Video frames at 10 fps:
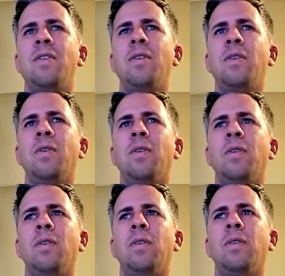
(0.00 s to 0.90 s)

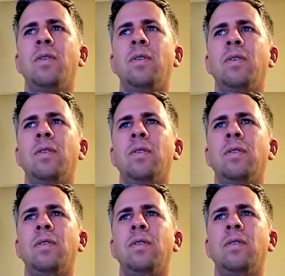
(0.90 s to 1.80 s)

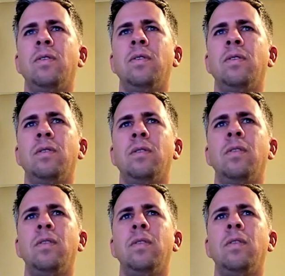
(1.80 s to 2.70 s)

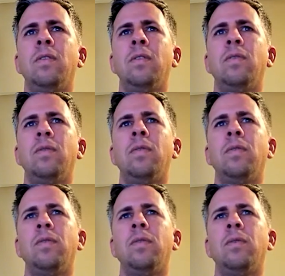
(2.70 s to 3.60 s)

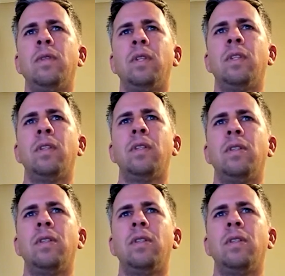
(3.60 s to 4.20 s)
The person shown says nothing.